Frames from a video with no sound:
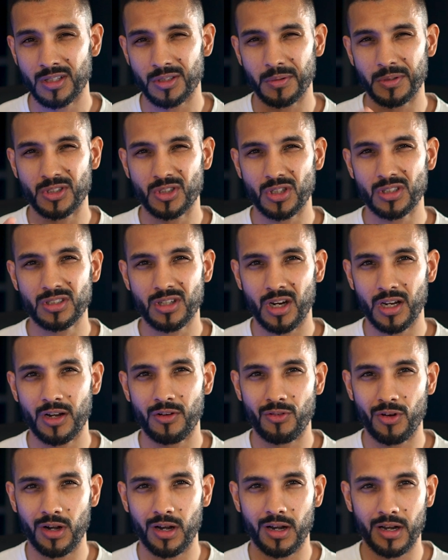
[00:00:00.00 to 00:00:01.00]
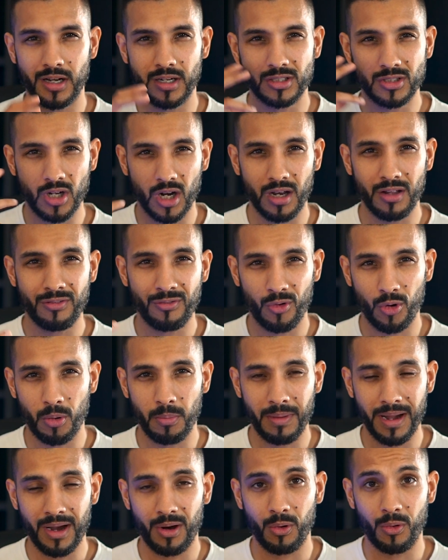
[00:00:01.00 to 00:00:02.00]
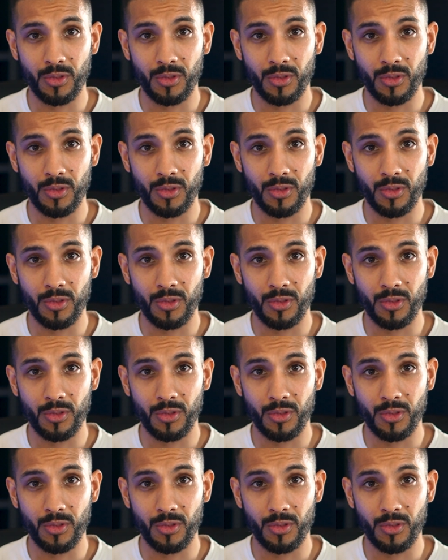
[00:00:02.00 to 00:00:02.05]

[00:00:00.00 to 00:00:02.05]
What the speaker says: so it does kind of run on a dollar format,